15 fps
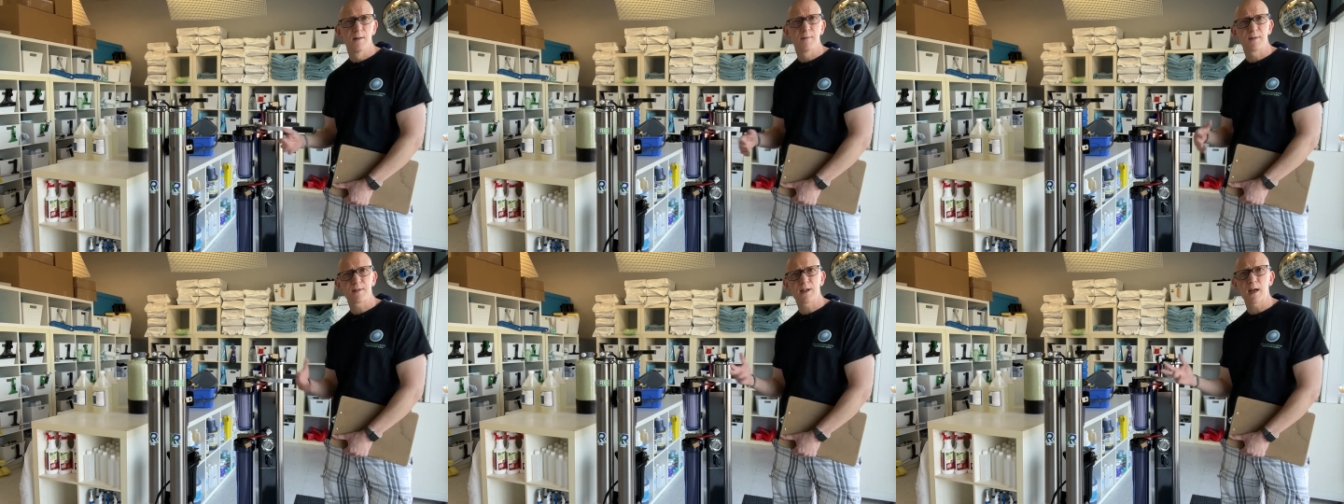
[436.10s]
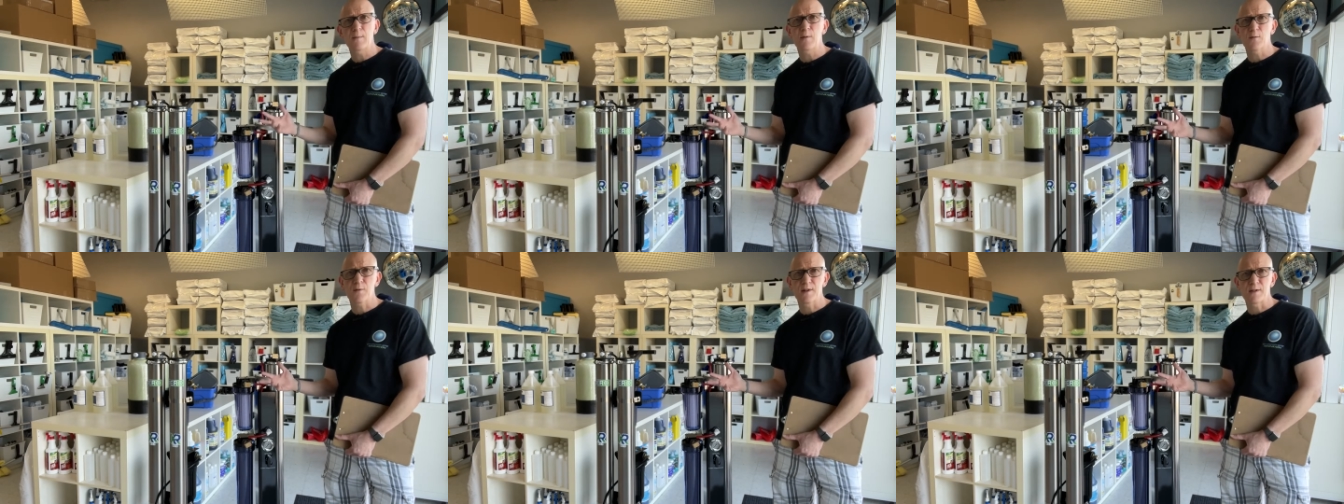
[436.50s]
There's a
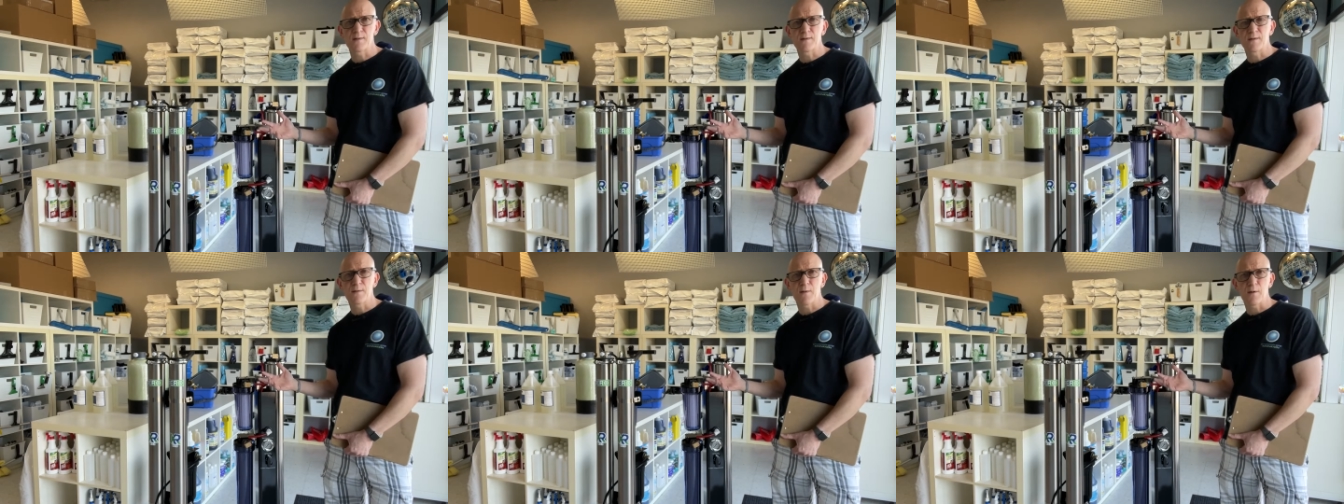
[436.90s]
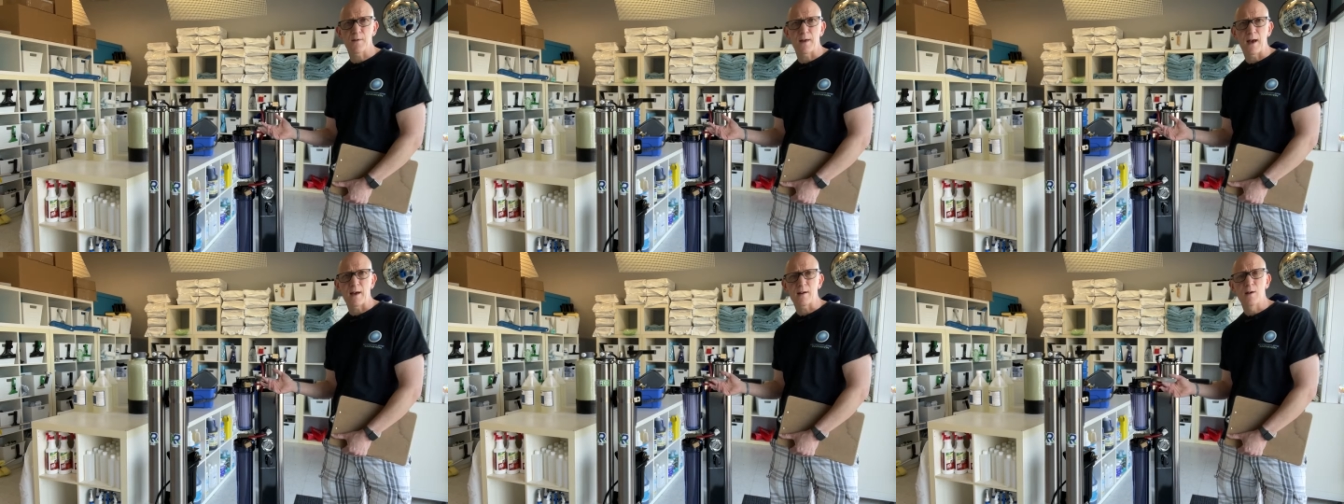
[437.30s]
couple of reasons for
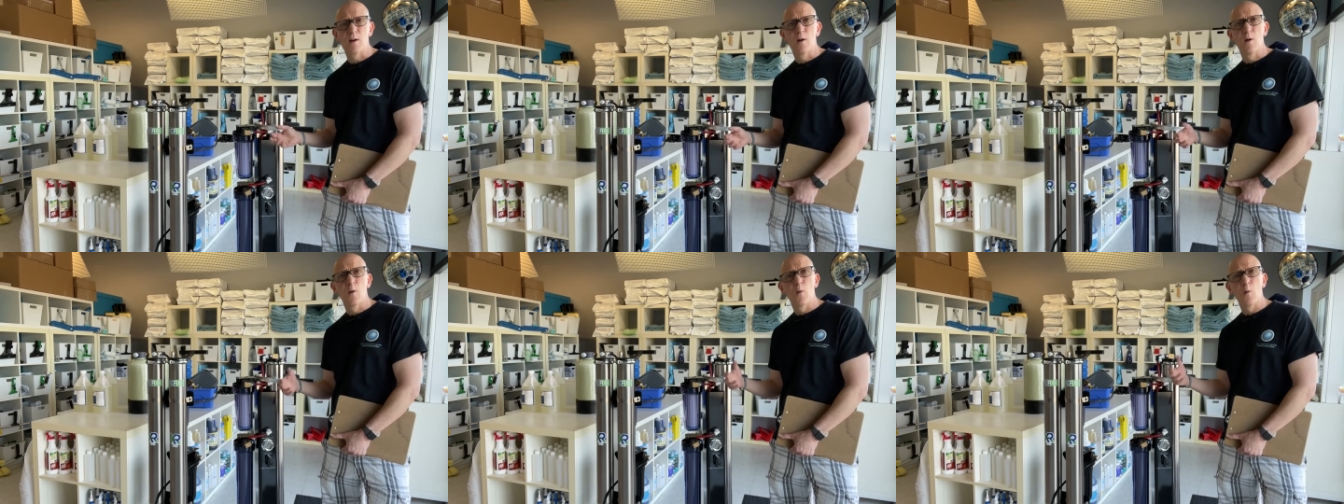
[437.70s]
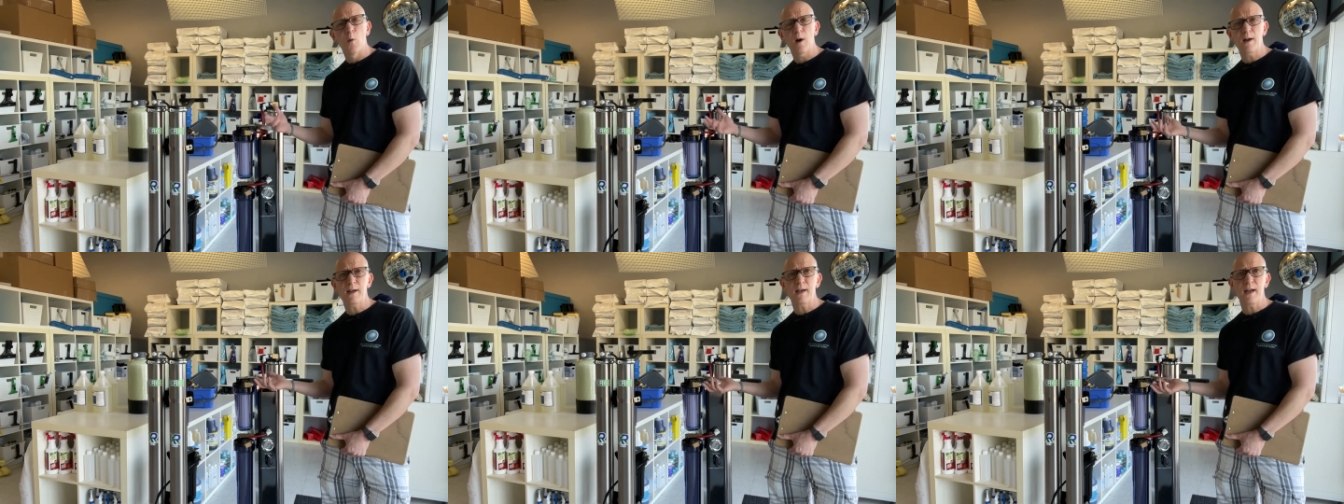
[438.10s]
that.
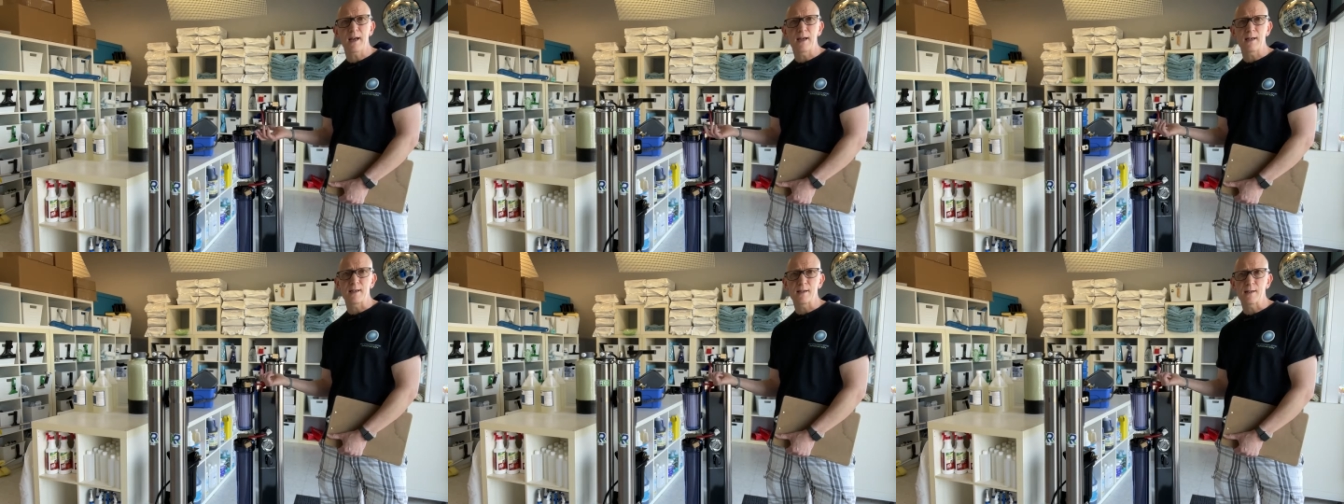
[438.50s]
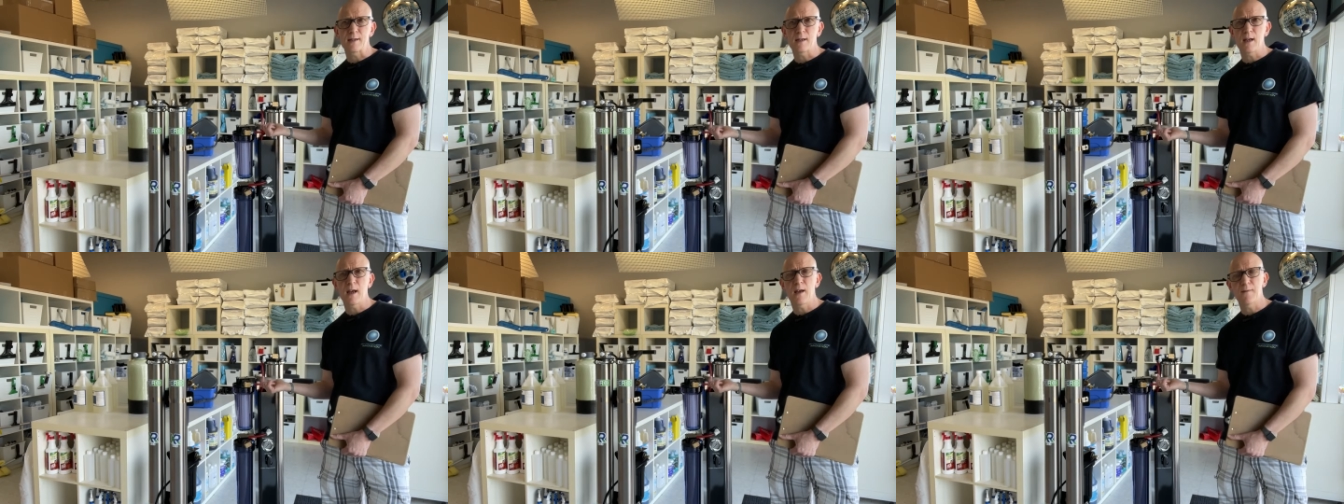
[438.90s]
One
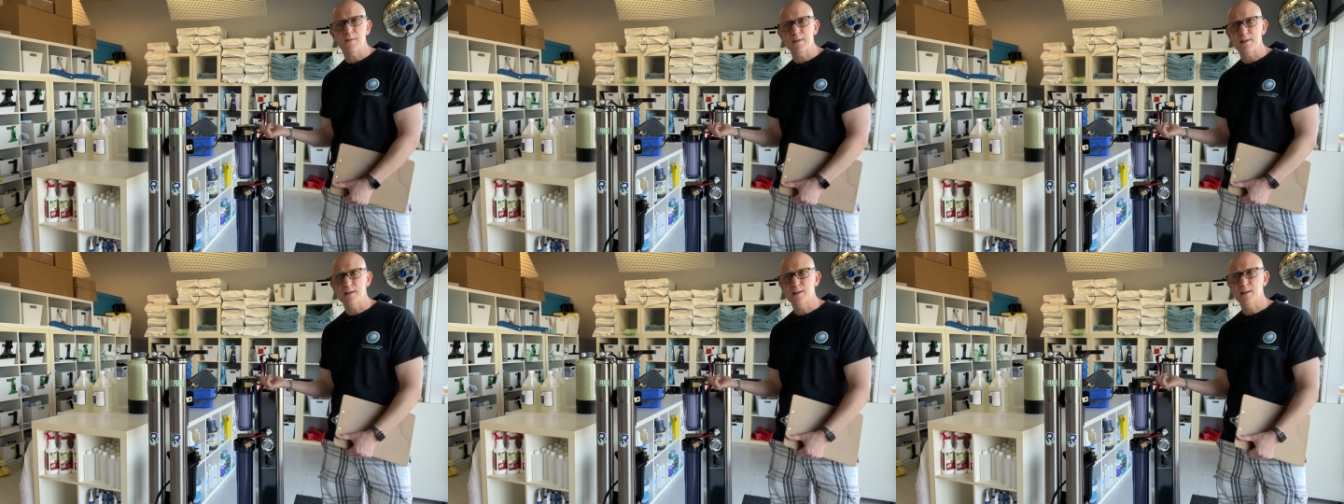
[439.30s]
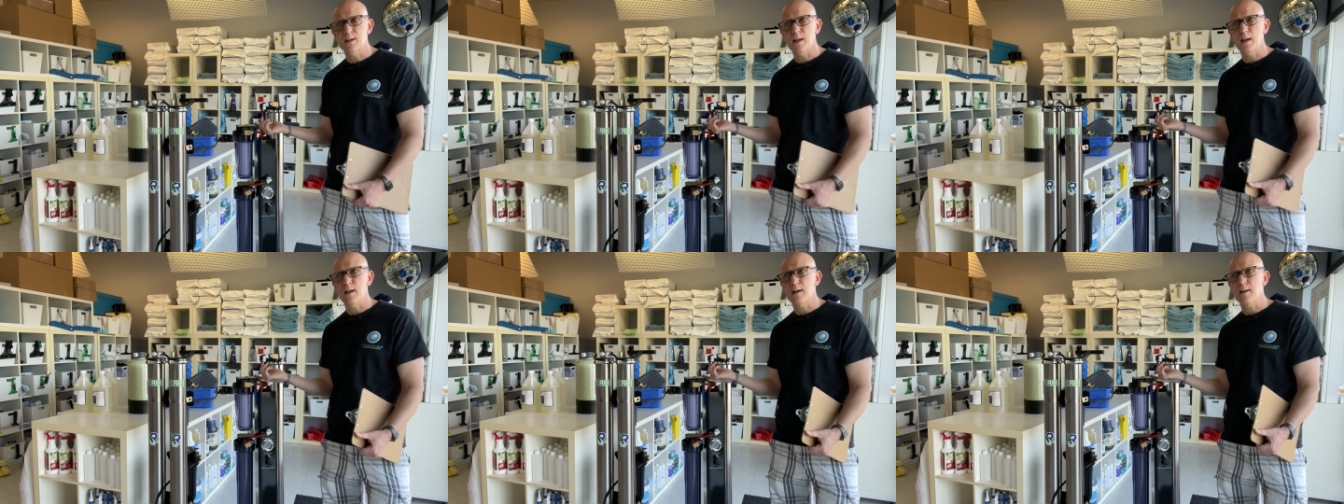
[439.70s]
is if it's,
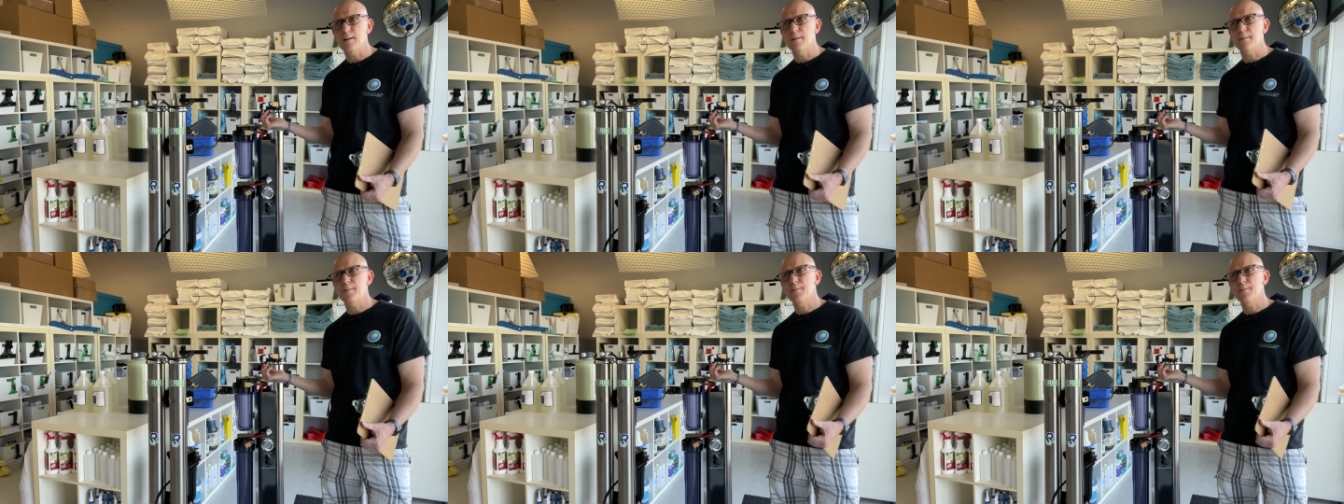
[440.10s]
uh,